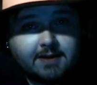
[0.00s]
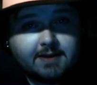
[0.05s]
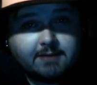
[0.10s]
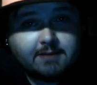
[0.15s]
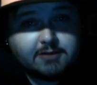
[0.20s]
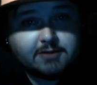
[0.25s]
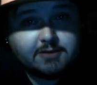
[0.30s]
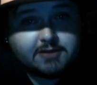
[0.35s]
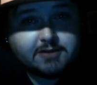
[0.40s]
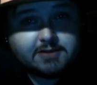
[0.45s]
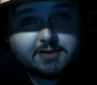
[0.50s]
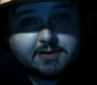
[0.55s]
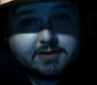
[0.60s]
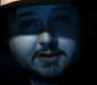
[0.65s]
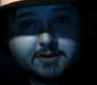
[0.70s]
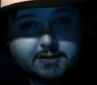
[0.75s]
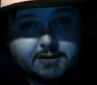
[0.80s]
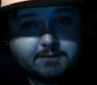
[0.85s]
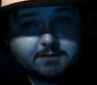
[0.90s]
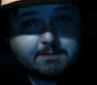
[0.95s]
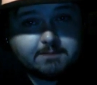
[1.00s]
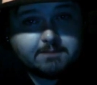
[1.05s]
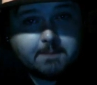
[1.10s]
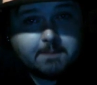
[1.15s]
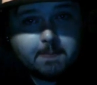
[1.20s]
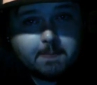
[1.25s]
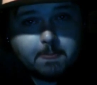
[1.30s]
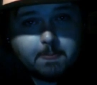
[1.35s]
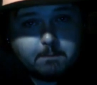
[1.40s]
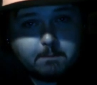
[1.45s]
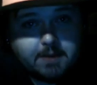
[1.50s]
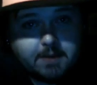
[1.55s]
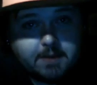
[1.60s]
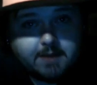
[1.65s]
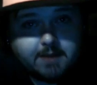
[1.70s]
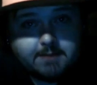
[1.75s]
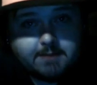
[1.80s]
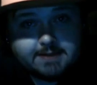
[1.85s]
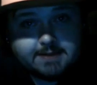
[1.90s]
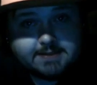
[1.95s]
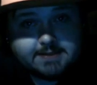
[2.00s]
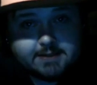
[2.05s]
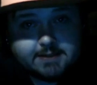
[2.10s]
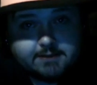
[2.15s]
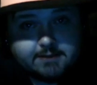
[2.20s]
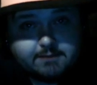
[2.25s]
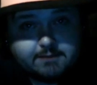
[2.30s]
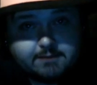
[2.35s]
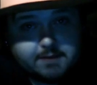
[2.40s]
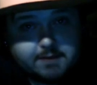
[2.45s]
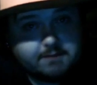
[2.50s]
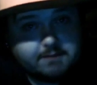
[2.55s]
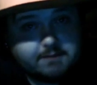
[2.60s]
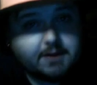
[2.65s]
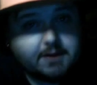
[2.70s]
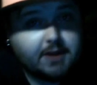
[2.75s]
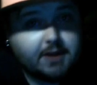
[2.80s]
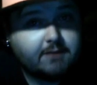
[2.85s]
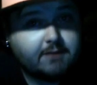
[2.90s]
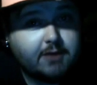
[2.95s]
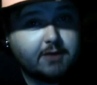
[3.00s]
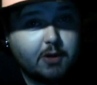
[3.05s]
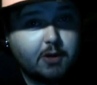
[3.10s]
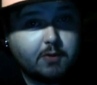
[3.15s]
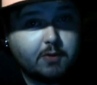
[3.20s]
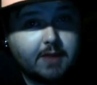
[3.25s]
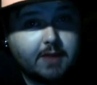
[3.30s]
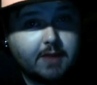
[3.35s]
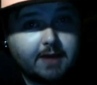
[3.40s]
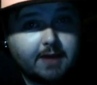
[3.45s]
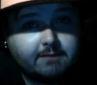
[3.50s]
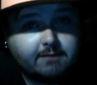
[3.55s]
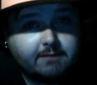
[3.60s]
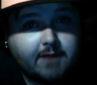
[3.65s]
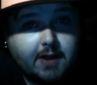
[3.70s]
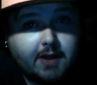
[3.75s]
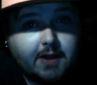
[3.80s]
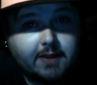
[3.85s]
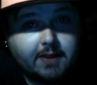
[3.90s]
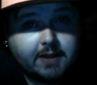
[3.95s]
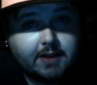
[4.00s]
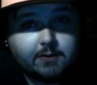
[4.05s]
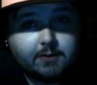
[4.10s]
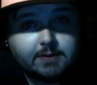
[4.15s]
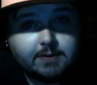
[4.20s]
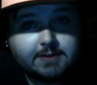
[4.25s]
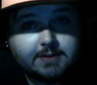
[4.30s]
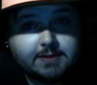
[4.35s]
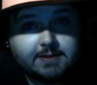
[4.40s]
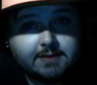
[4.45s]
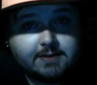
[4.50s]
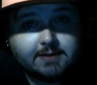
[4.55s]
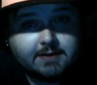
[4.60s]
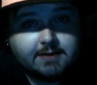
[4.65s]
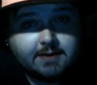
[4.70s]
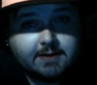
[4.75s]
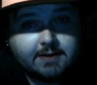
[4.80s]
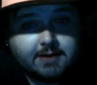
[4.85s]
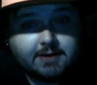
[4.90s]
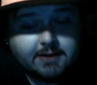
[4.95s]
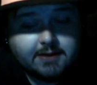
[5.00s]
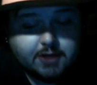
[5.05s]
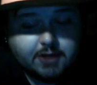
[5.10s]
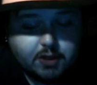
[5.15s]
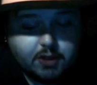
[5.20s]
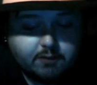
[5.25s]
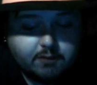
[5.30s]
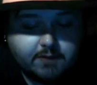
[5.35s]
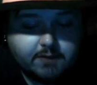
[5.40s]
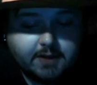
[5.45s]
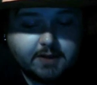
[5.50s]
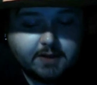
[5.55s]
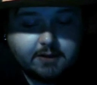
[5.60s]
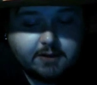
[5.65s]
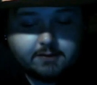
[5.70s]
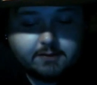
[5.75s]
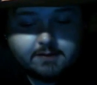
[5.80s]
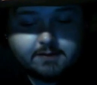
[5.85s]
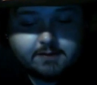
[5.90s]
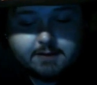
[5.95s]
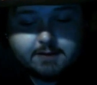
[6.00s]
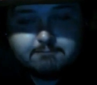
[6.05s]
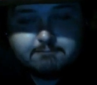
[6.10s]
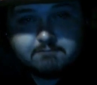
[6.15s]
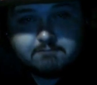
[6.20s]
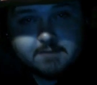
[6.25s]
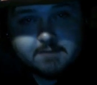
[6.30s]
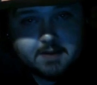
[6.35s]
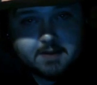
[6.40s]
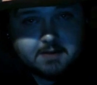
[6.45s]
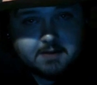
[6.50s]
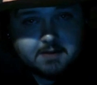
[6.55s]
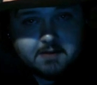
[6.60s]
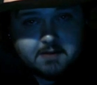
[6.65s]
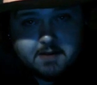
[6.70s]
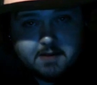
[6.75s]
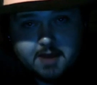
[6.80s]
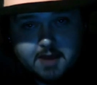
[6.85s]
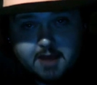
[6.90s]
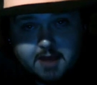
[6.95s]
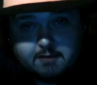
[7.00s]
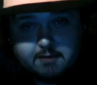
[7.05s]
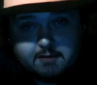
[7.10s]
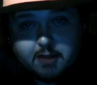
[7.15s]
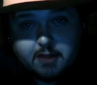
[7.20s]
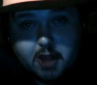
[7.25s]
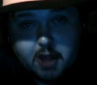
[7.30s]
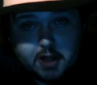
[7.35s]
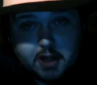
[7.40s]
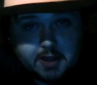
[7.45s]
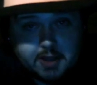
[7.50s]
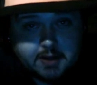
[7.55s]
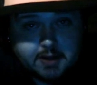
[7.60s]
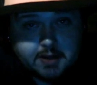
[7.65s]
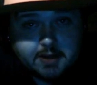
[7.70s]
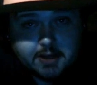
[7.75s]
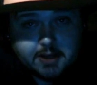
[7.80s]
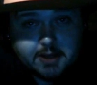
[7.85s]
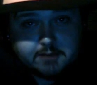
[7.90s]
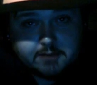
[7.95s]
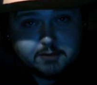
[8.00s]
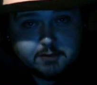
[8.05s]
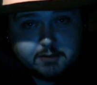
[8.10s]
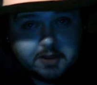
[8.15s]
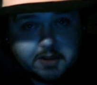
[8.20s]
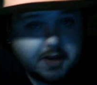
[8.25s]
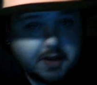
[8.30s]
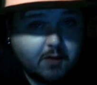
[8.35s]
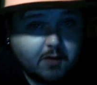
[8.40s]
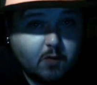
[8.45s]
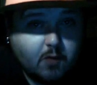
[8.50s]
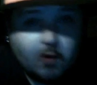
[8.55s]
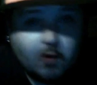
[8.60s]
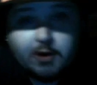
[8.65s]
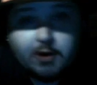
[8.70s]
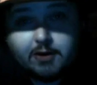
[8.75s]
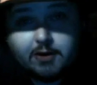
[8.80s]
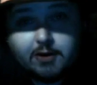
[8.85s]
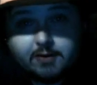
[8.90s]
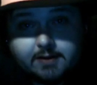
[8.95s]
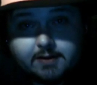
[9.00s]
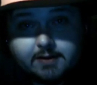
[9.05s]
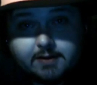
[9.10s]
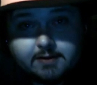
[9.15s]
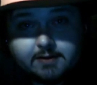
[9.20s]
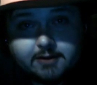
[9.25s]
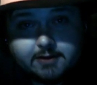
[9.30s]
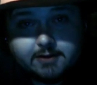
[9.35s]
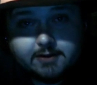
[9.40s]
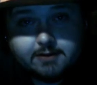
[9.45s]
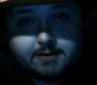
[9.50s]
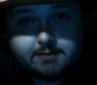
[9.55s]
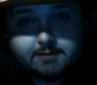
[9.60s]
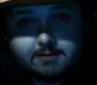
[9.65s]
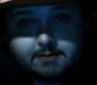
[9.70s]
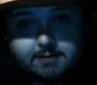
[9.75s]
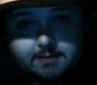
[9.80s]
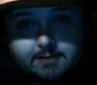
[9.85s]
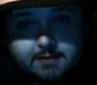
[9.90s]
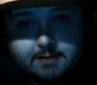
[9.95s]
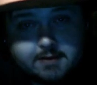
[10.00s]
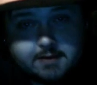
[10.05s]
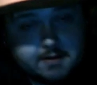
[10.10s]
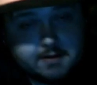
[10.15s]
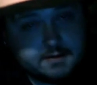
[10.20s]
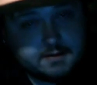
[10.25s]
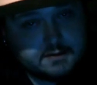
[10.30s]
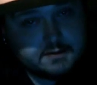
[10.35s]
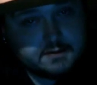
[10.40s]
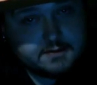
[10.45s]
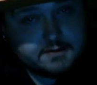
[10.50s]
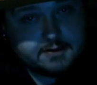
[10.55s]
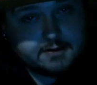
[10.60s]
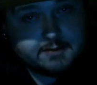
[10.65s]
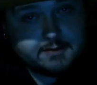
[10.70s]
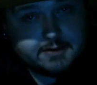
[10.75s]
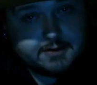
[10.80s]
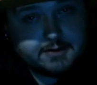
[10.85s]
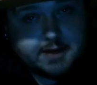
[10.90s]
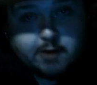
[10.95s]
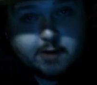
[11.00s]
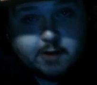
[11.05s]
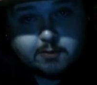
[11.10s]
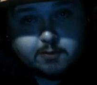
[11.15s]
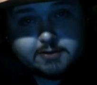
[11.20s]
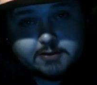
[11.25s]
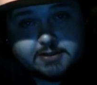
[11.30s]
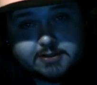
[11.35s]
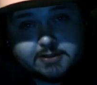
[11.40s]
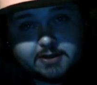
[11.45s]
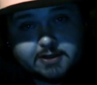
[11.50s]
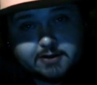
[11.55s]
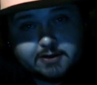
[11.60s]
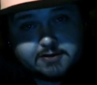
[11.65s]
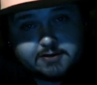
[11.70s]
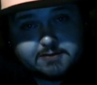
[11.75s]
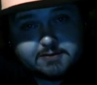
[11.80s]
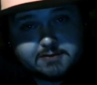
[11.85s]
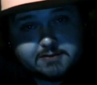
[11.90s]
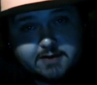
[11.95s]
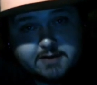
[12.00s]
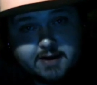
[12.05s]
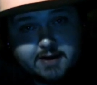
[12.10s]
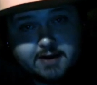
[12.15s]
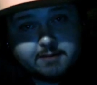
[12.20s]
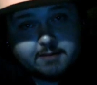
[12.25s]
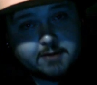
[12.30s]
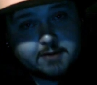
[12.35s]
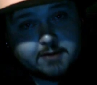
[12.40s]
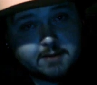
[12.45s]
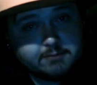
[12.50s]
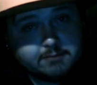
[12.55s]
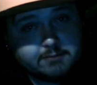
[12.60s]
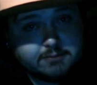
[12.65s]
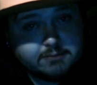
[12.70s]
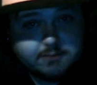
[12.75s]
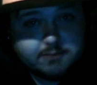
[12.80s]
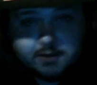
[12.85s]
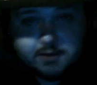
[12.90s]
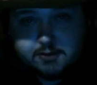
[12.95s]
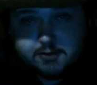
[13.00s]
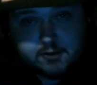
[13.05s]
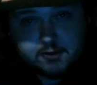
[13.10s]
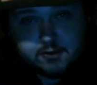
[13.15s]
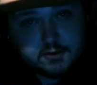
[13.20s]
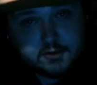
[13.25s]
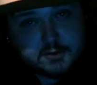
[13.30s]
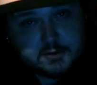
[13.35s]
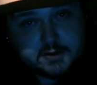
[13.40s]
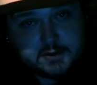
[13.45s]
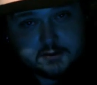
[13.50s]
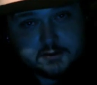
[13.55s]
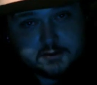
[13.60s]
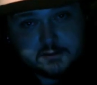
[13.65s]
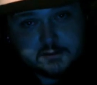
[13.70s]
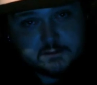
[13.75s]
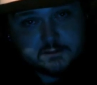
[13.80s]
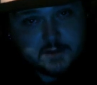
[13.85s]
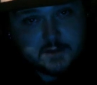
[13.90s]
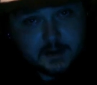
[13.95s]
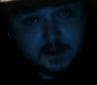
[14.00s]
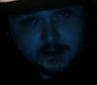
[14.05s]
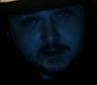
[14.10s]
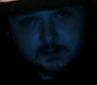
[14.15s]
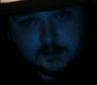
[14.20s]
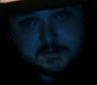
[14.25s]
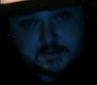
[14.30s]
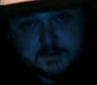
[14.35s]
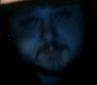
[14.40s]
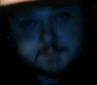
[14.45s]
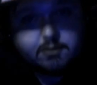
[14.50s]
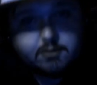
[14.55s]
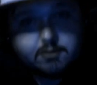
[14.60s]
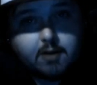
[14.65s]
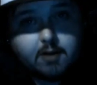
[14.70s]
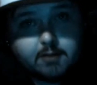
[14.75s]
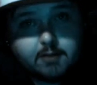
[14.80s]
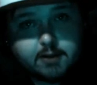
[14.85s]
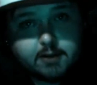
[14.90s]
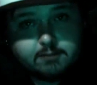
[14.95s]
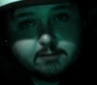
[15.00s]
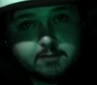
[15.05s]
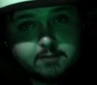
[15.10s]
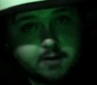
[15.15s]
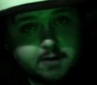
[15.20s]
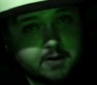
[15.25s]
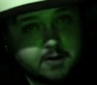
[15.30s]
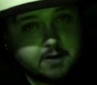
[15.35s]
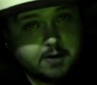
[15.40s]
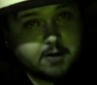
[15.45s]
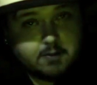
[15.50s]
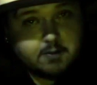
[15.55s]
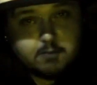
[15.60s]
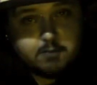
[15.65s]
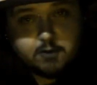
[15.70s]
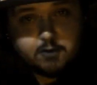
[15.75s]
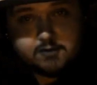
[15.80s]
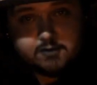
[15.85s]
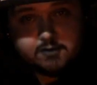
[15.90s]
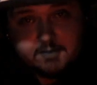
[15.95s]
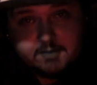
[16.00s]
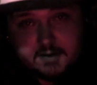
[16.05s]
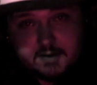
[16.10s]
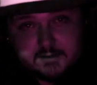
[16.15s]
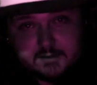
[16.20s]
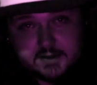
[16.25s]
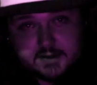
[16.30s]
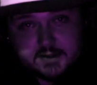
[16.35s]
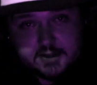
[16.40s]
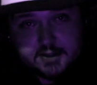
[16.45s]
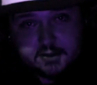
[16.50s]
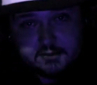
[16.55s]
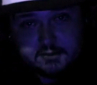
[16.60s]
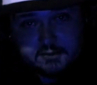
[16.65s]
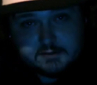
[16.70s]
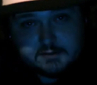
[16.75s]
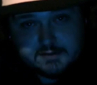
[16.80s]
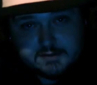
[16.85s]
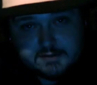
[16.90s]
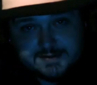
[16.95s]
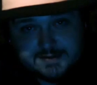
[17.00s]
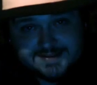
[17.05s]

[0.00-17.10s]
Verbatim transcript: I'm just, you know, being myself. If any of you don't like foul language, on videos that have a lot in it, I could put like a warning it, you know. So I mean, I don't want you to unsubscribe, but I'm you know going to be using foul language in probably most of my videos.